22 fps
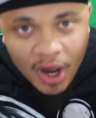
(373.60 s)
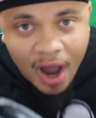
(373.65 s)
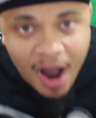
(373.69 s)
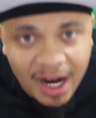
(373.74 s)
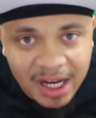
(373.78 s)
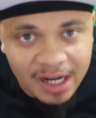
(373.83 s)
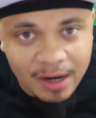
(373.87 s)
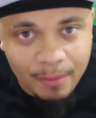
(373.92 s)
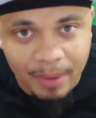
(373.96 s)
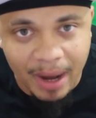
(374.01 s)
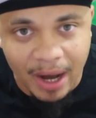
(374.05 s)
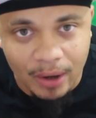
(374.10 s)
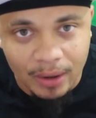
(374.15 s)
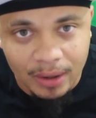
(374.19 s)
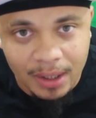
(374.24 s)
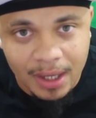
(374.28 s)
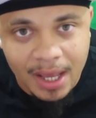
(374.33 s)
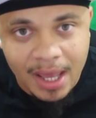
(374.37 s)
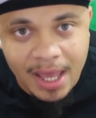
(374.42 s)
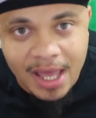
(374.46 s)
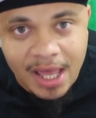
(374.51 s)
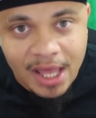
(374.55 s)
What are you
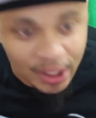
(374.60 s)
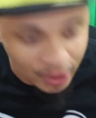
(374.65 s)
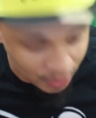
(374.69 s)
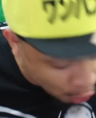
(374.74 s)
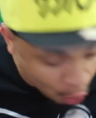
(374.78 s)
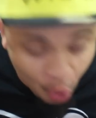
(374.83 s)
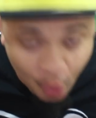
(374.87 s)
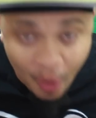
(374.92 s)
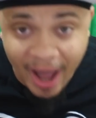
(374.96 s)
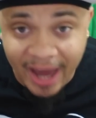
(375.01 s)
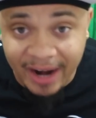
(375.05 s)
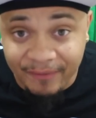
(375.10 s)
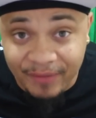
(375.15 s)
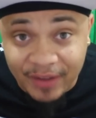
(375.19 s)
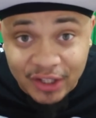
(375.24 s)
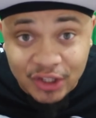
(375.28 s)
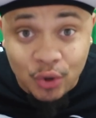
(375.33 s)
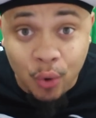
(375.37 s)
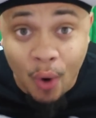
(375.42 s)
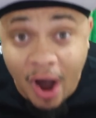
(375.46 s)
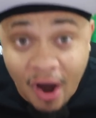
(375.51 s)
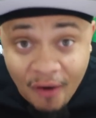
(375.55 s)
talking about? Freaking
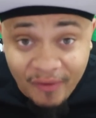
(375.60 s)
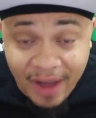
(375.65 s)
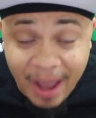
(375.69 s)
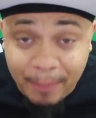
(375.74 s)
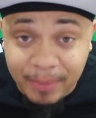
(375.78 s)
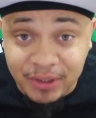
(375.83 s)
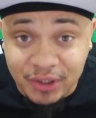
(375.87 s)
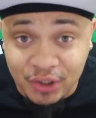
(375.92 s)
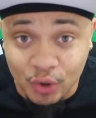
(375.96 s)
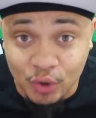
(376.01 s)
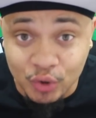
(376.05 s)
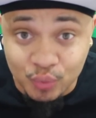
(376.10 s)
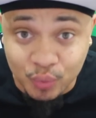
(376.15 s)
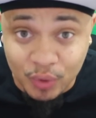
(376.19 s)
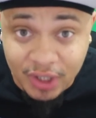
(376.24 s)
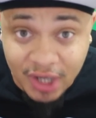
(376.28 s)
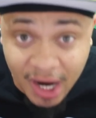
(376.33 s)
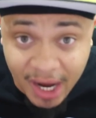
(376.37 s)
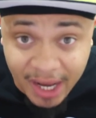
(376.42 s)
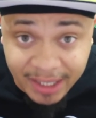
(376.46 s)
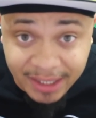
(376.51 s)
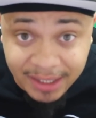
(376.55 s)
two out of the 12
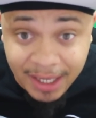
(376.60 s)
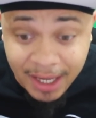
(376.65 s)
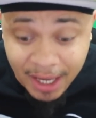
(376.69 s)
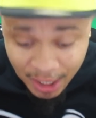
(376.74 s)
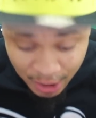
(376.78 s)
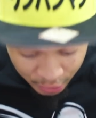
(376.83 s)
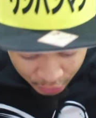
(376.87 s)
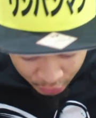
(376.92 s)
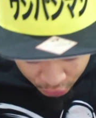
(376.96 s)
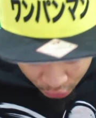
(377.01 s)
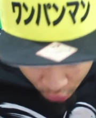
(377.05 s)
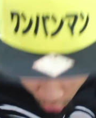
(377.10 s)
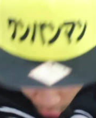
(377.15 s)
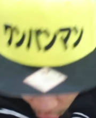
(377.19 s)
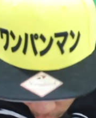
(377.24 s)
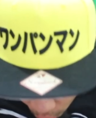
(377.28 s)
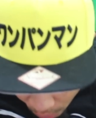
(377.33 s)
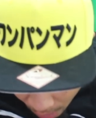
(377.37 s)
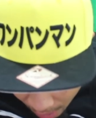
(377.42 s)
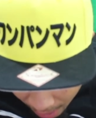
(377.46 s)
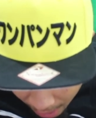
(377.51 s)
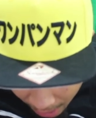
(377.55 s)
episodes were good.
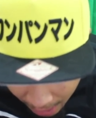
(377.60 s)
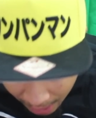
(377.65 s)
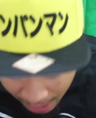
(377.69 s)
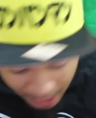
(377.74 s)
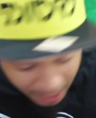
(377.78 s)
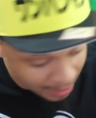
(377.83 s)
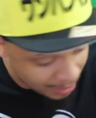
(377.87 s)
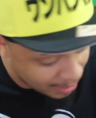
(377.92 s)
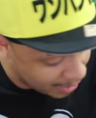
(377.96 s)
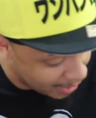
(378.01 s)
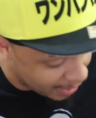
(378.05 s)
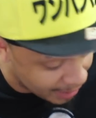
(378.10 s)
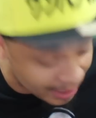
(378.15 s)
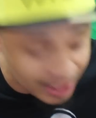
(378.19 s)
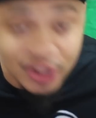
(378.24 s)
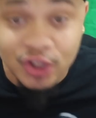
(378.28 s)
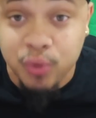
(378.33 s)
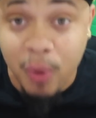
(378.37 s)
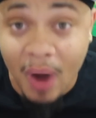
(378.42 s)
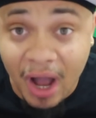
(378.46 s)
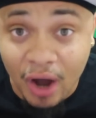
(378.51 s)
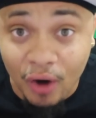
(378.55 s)
Two
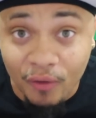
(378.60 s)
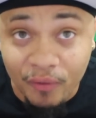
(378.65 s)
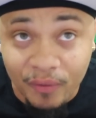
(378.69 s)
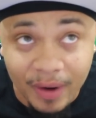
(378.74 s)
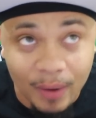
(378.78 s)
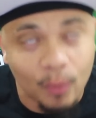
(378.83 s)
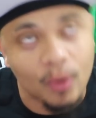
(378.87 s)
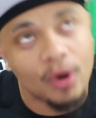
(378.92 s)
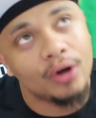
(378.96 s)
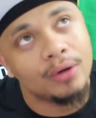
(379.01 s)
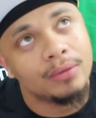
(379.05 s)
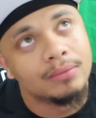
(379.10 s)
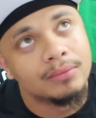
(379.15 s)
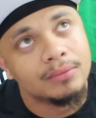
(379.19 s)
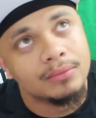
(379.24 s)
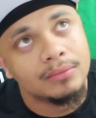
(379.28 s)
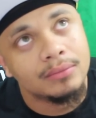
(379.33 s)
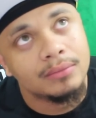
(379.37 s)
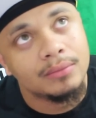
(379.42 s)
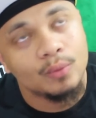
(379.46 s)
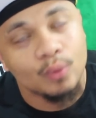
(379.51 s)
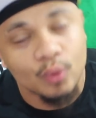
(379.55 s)
out of 12.
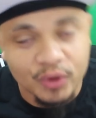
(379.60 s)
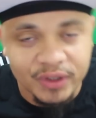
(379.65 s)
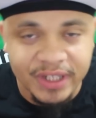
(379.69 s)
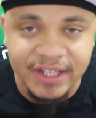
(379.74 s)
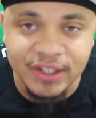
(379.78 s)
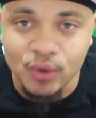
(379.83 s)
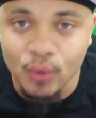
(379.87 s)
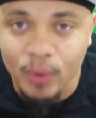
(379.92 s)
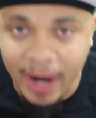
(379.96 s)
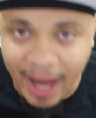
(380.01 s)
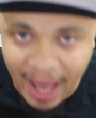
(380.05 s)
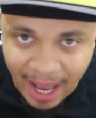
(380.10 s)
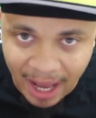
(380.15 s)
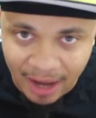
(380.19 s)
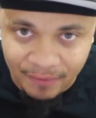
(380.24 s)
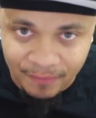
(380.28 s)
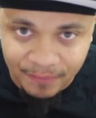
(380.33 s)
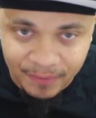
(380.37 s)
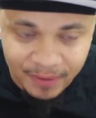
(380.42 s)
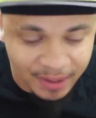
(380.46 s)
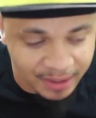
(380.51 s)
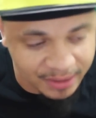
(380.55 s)
Well, we'll say
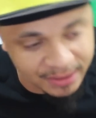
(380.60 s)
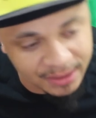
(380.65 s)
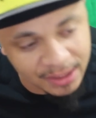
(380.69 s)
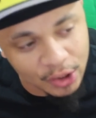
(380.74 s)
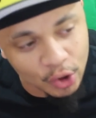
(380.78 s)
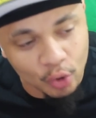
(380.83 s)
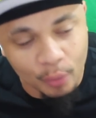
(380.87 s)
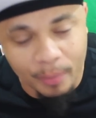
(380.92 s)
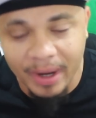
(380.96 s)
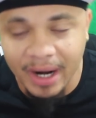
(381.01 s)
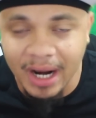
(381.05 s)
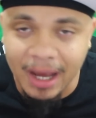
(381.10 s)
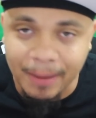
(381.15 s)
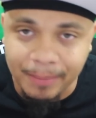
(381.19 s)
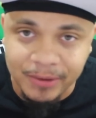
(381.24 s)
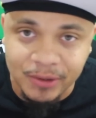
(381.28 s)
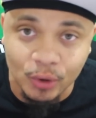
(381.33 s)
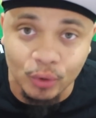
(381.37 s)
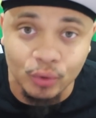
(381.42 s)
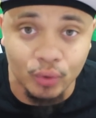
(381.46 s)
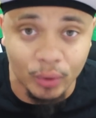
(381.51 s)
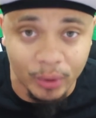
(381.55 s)
two and a half because a
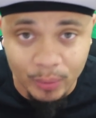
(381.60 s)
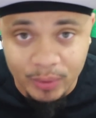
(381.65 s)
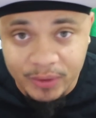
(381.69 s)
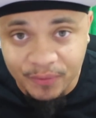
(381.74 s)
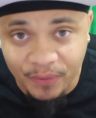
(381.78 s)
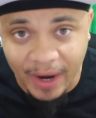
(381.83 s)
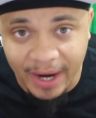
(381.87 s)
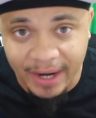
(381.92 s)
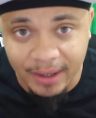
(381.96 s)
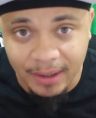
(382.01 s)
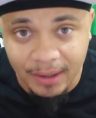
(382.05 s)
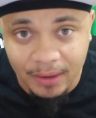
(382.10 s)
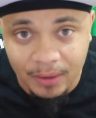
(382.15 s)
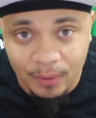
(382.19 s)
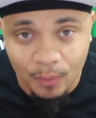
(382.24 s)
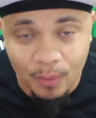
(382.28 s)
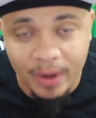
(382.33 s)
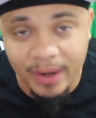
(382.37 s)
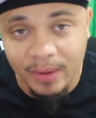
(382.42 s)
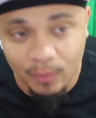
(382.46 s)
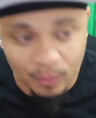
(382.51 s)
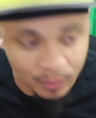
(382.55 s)
little bit of episode three was
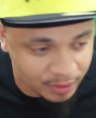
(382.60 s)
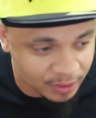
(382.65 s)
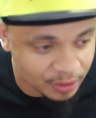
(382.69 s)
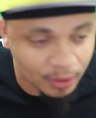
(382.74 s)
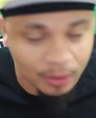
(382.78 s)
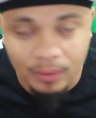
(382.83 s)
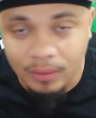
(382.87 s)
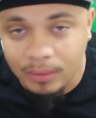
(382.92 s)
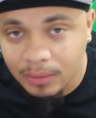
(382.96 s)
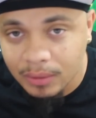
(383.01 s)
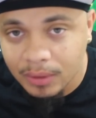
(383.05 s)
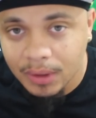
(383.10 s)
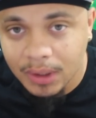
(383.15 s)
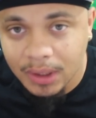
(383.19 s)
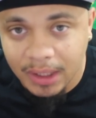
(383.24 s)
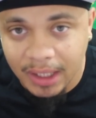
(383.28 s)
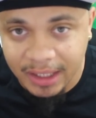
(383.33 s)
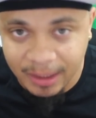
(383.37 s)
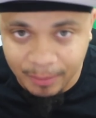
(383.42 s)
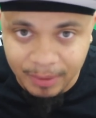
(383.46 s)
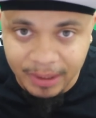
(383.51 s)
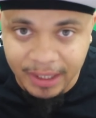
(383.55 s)
fire when, when you know,
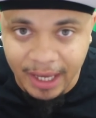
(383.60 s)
